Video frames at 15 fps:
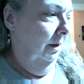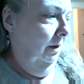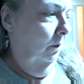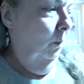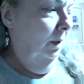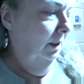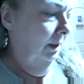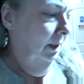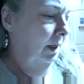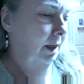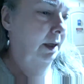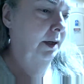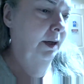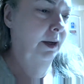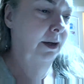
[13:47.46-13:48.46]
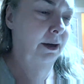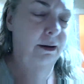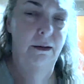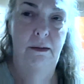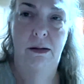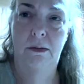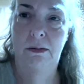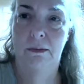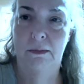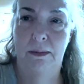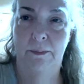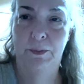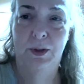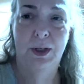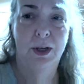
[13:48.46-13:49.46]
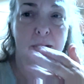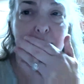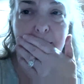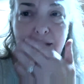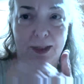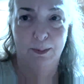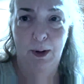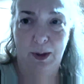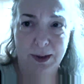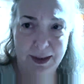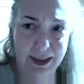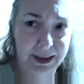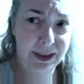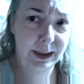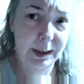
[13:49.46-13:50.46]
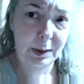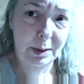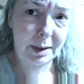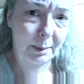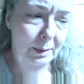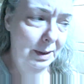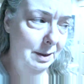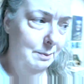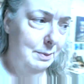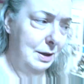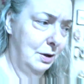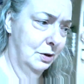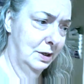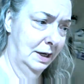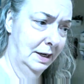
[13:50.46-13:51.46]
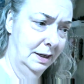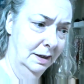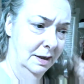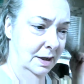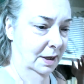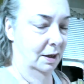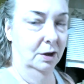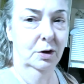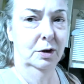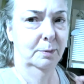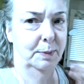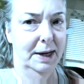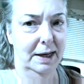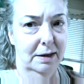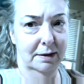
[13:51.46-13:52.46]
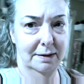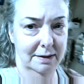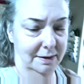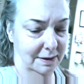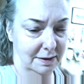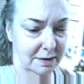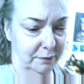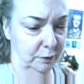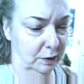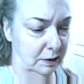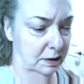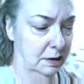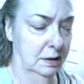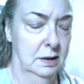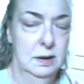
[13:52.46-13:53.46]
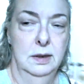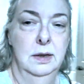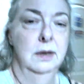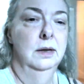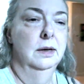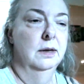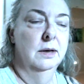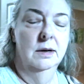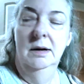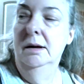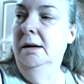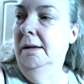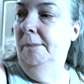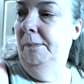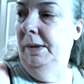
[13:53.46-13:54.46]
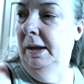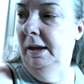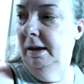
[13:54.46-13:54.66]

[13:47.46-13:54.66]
one, excuse me, small sentence or something about your day, good, bad, or indifferent. Um,